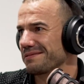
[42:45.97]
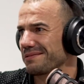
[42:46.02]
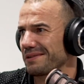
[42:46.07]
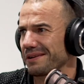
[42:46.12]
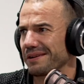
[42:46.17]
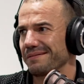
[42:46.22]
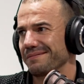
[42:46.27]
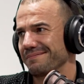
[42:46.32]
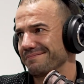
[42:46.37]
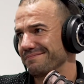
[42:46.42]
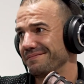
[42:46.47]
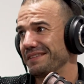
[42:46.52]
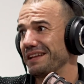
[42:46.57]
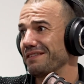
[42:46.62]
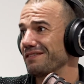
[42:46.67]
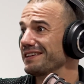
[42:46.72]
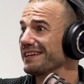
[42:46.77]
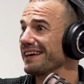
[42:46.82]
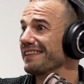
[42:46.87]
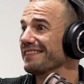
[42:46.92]
Never don't
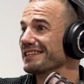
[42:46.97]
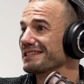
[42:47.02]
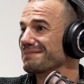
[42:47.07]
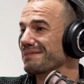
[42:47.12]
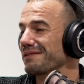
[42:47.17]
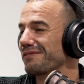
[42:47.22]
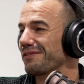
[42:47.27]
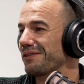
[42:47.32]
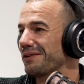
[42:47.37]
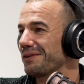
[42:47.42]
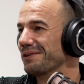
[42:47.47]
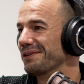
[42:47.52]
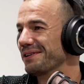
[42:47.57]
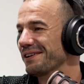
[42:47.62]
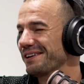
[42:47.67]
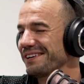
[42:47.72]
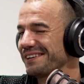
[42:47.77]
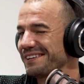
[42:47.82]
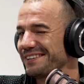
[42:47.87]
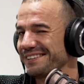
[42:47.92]
done worry, me before,
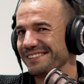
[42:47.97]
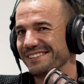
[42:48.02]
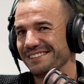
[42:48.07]
too.